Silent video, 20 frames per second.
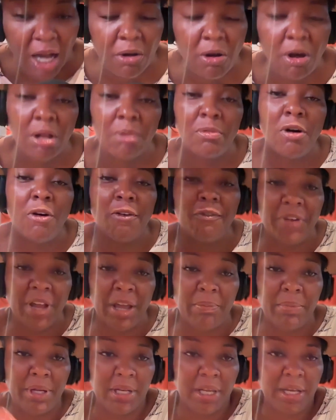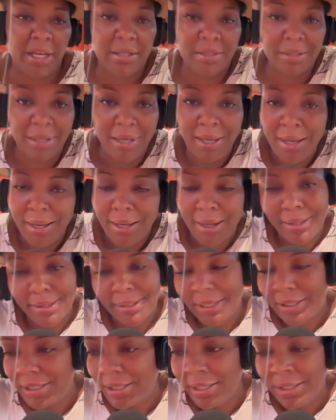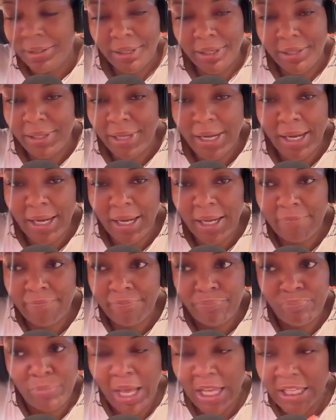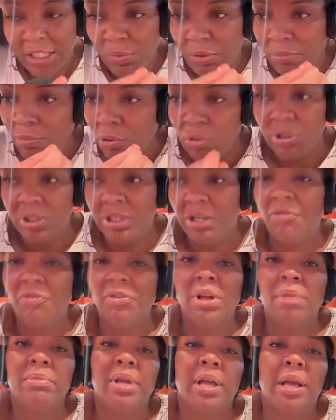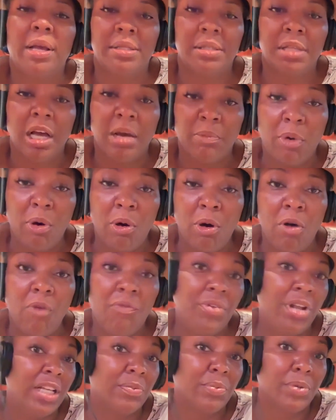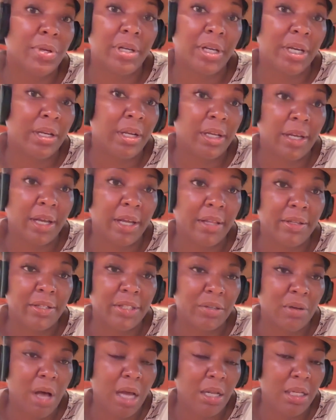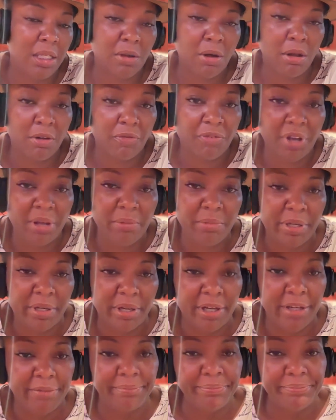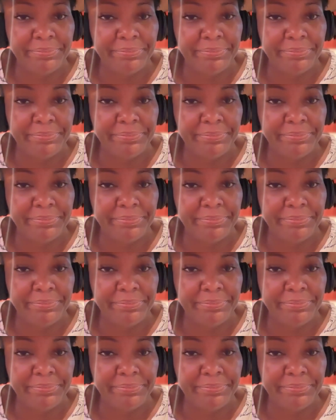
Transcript: call them all family days, because at the end of the day, that's when most of your family has time off. That's when you're getting together. So I just call it family day.